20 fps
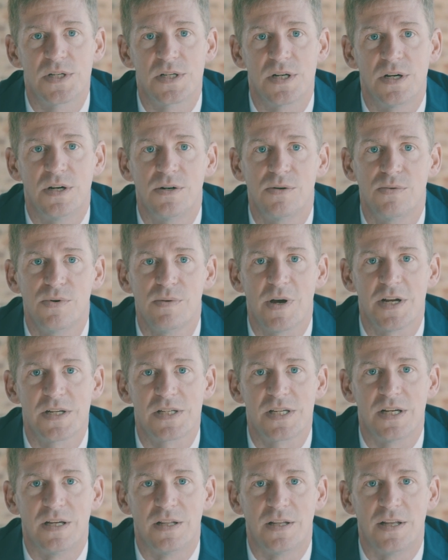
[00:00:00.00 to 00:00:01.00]
So we might
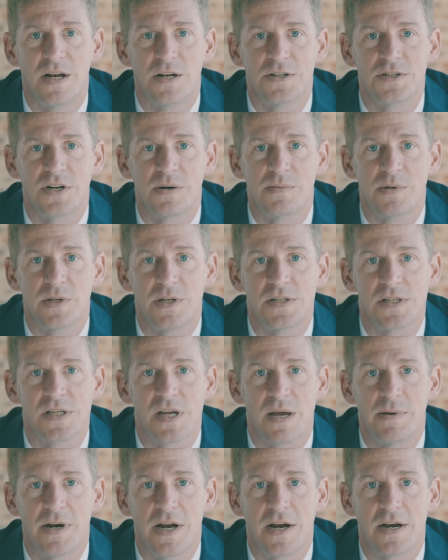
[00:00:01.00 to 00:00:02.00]
see a little turbulence
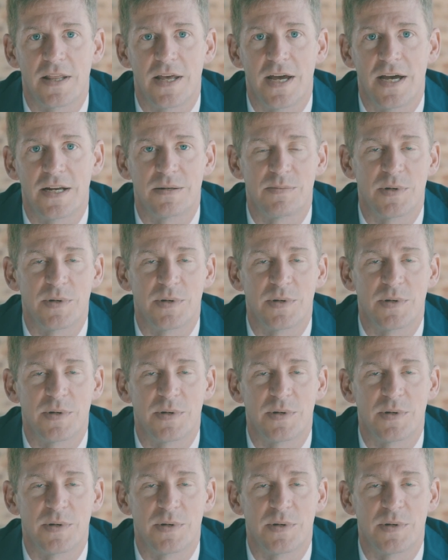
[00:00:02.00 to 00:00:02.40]
coming out of that,